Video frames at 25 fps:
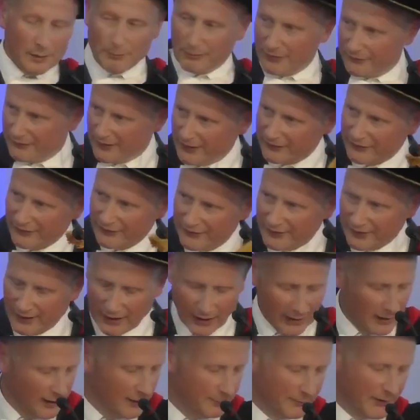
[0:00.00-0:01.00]
Professor
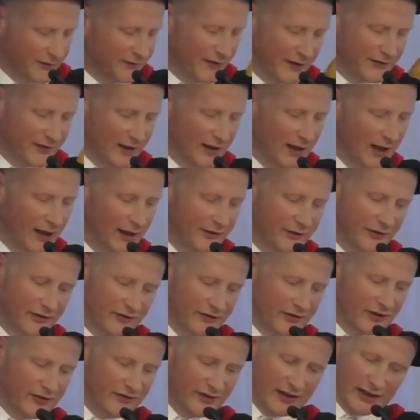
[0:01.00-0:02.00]

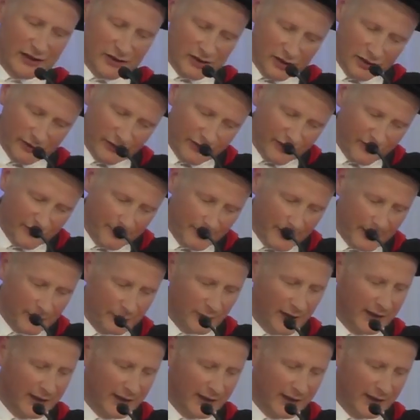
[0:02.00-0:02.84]
Leyser's distinctions have been